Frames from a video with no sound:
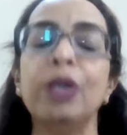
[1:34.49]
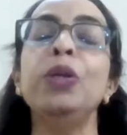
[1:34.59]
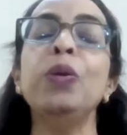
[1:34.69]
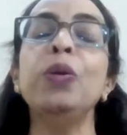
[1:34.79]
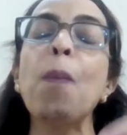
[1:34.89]

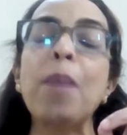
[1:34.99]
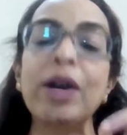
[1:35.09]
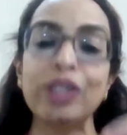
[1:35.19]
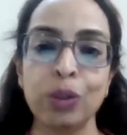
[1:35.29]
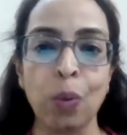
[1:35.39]
you
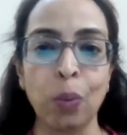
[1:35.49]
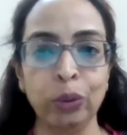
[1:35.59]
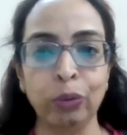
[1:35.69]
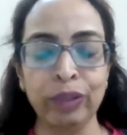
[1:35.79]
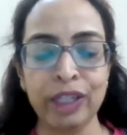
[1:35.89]
must
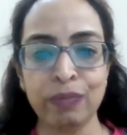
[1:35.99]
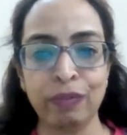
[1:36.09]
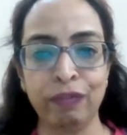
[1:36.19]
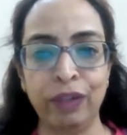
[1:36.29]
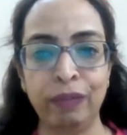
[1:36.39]
go through these
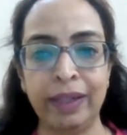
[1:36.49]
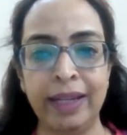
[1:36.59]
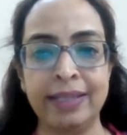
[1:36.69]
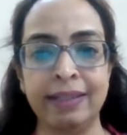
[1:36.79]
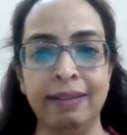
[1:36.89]
51
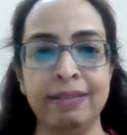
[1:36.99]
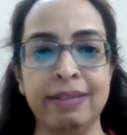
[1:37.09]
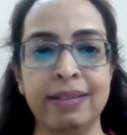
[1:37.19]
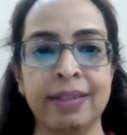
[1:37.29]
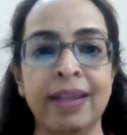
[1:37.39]
excellences.